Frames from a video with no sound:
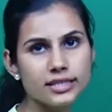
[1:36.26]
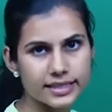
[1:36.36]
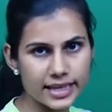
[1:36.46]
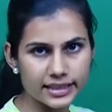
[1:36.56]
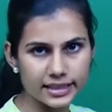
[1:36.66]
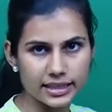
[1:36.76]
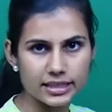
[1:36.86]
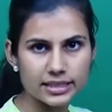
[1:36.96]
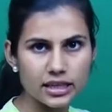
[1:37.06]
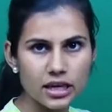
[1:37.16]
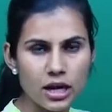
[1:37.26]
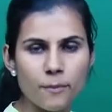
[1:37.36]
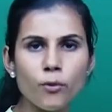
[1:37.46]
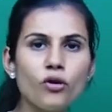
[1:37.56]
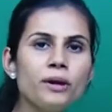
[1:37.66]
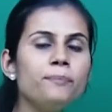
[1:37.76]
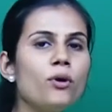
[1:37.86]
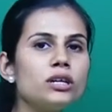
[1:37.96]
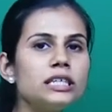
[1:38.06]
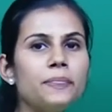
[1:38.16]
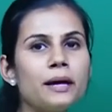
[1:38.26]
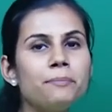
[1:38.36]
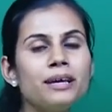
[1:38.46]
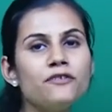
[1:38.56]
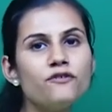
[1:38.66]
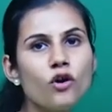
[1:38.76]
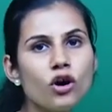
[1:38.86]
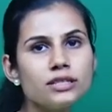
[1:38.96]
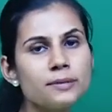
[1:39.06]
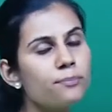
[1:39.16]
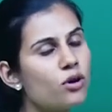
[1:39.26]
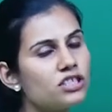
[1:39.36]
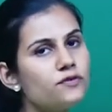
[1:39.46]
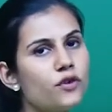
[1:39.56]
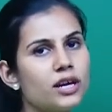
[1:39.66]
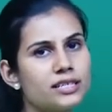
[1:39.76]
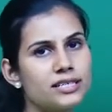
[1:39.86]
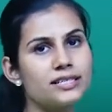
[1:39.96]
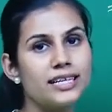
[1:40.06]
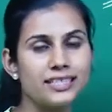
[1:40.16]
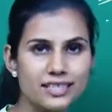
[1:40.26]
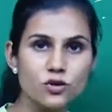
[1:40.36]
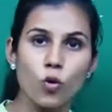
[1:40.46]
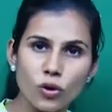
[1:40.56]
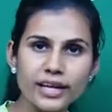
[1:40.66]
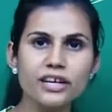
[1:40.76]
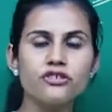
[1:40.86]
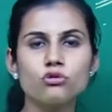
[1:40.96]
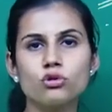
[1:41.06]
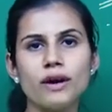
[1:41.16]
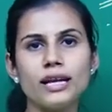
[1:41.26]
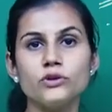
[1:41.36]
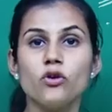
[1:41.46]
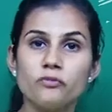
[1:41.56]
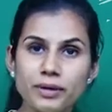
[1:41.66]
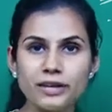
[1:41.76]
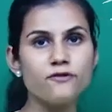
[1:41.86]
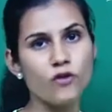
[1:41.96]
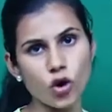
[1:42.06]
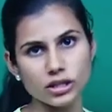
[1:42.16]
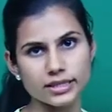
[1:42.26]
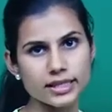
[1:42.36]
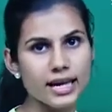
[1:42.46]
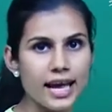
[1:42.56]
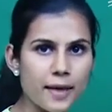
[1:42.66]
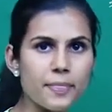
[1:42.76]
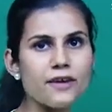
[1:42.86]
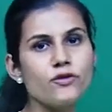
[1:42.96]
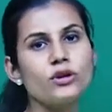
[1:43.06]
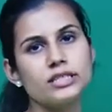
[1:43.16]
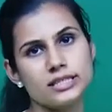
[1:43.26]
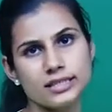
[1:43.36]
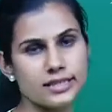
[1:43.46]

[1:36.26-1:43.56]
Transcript: sentence more important than being false, important for us is that it is holding a truth value of being false and therefore it is a